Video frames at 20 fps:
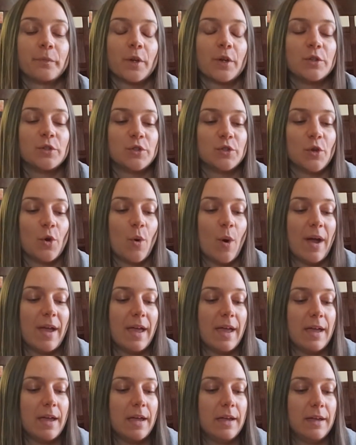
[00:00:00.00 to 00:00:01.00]
So
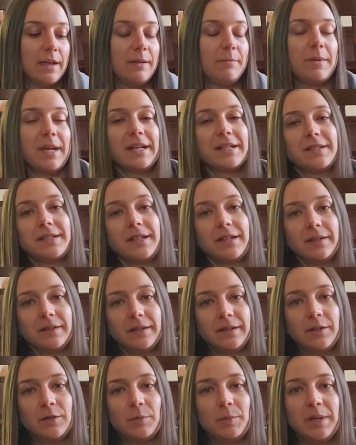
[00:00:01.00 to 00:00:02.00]
it makes it a
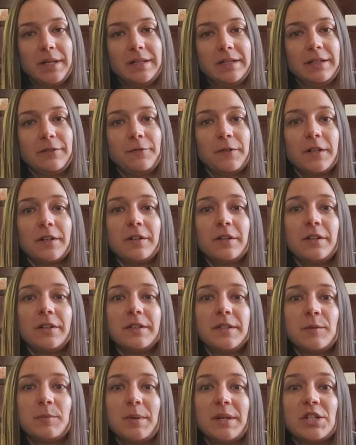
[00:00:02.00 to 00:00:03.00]
little bit
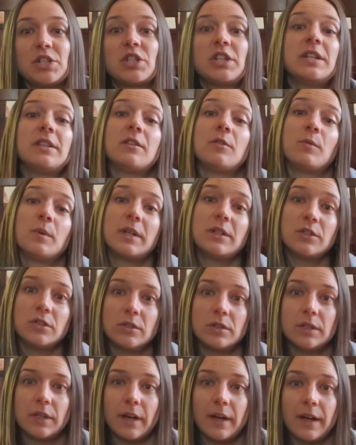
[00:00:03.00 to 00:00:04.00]
difficult, especially in the
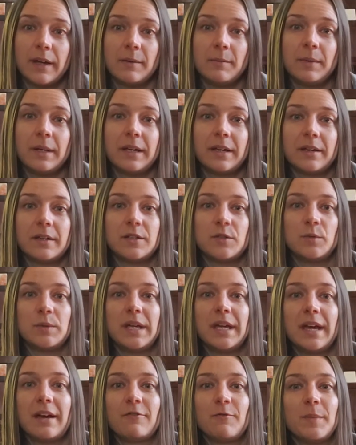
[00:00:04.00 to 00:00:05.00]
winter time, because
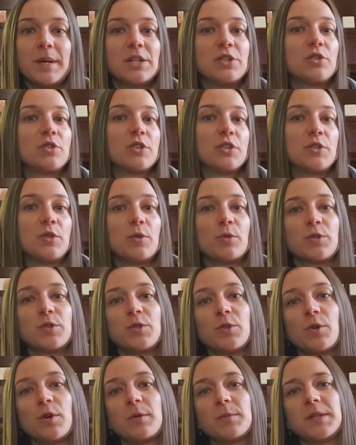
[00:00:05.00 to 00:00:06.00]
we have major
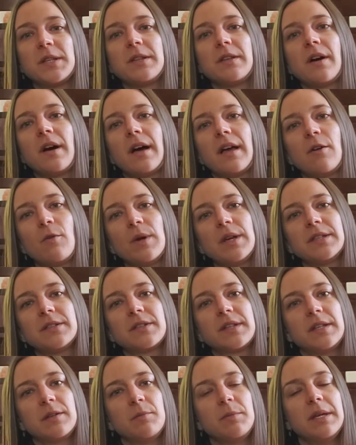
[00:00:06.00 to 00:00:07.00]
snowstorms and the
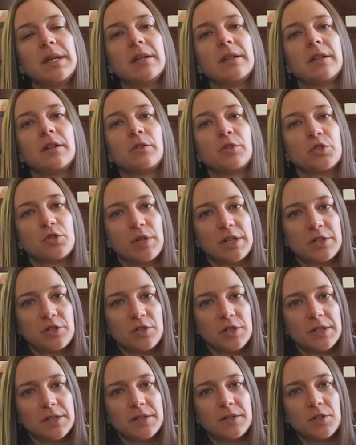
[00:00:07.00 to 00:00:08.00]
highways can be a little
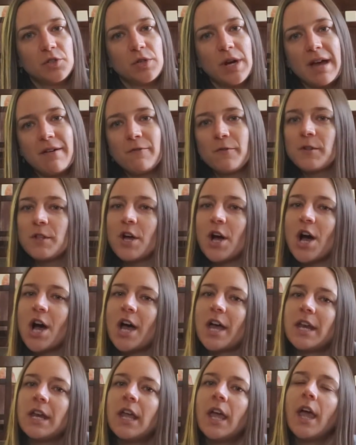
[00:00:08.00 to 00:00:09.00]
treacherous to travel
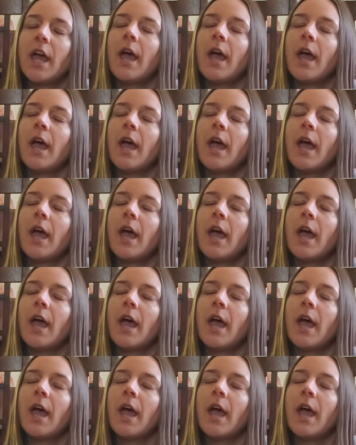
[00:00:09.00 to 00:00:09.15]
on.